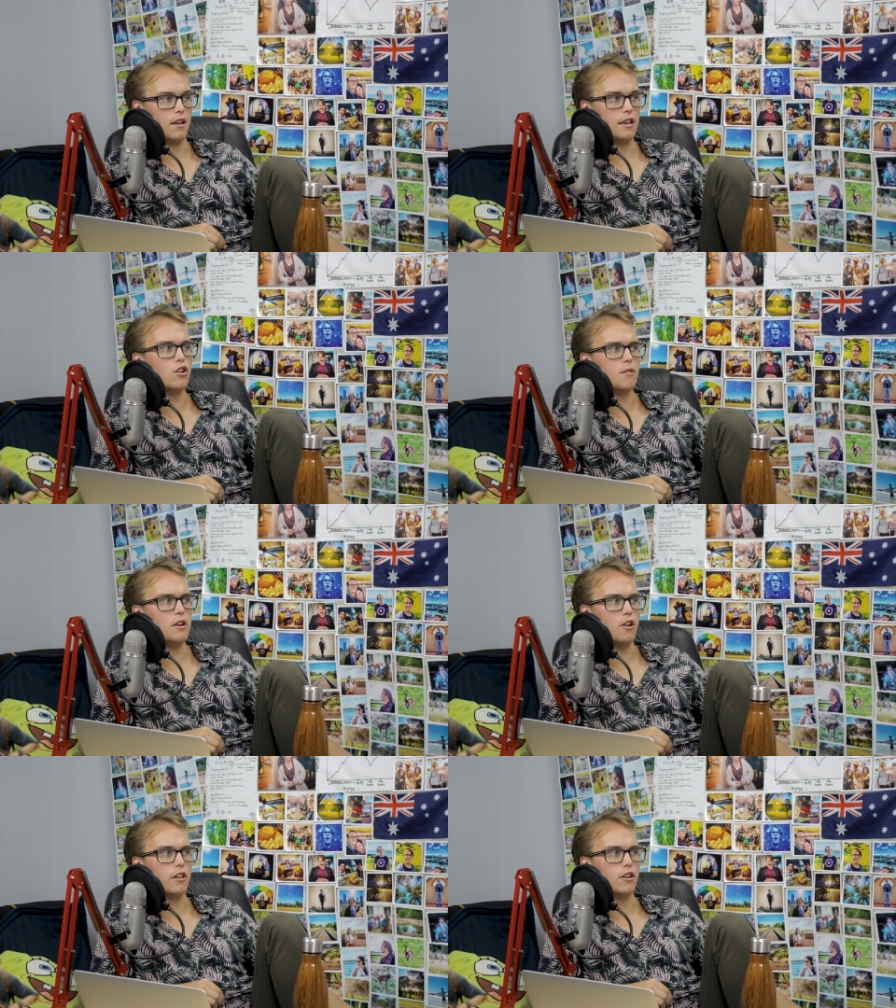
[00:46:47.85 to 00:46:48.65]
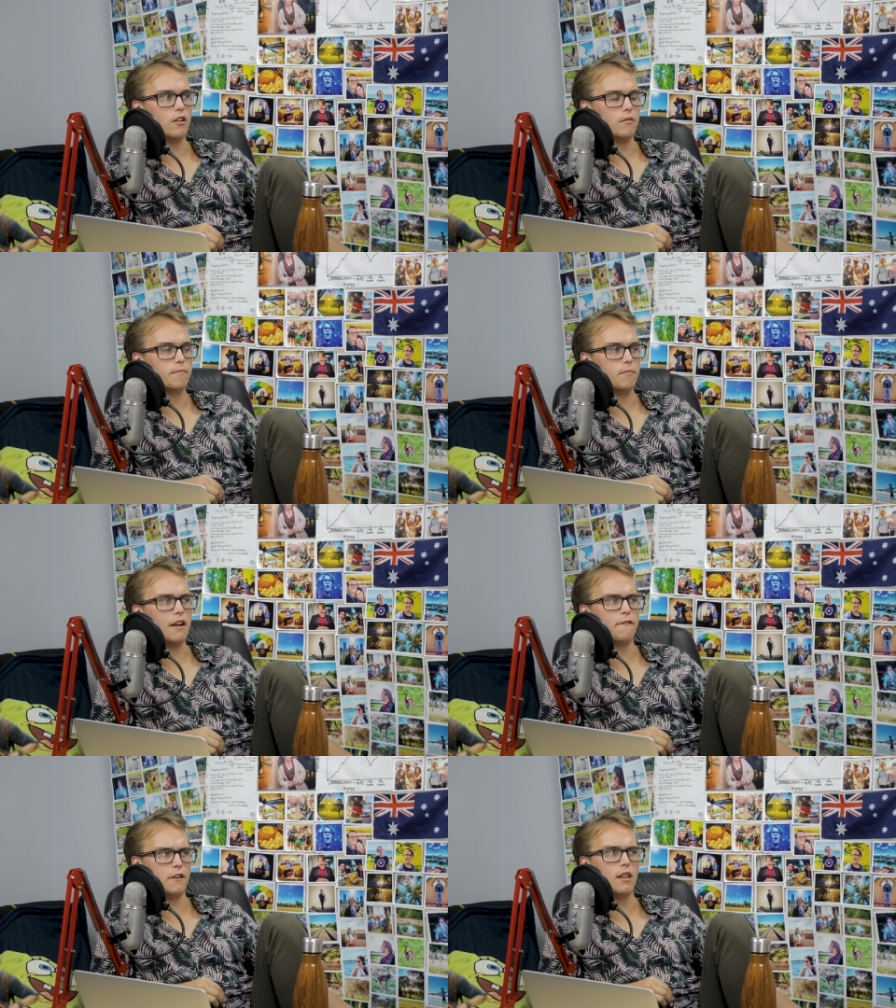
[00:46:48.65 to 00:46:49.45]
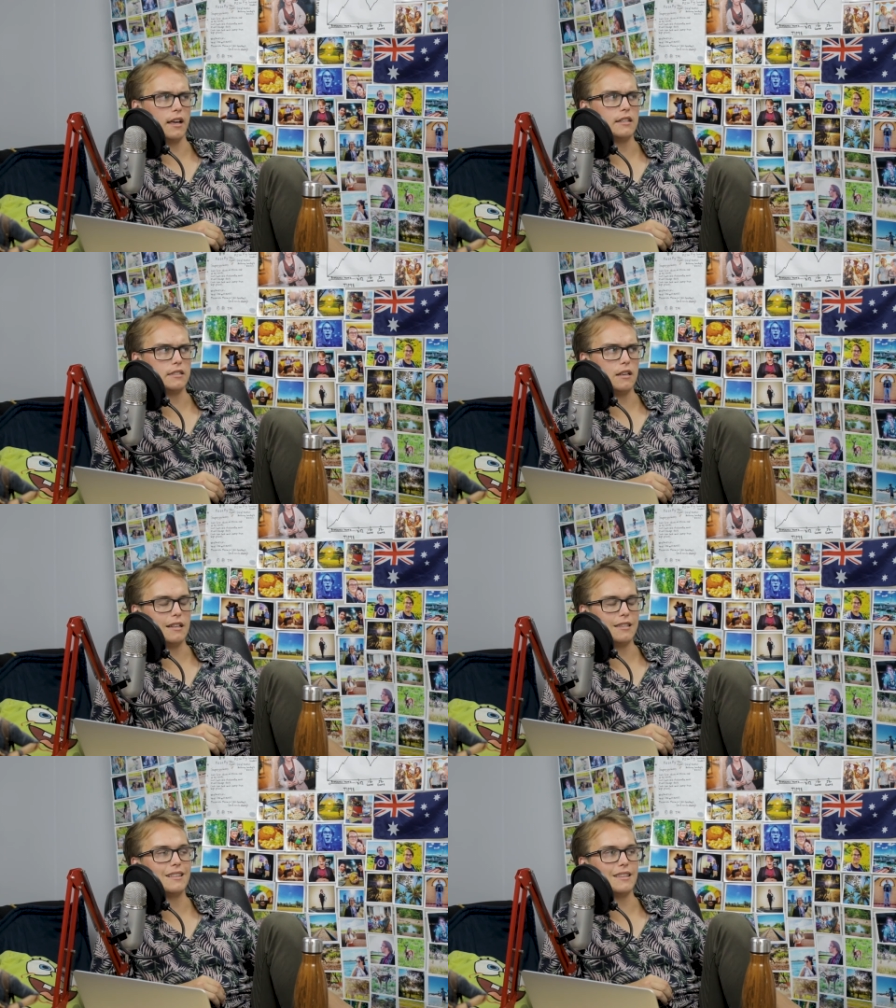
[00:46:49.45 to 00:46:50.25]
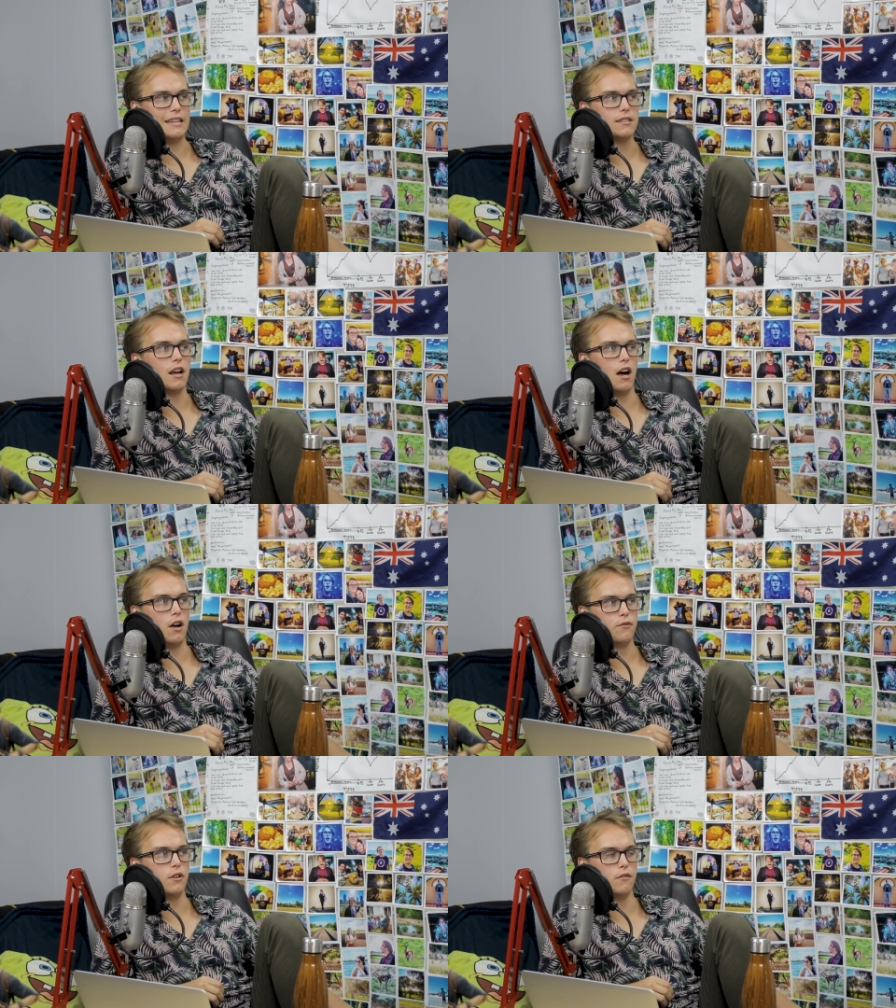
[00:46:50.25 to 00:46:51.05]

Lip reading: it could have been early on, but I feel like it's at least half of it.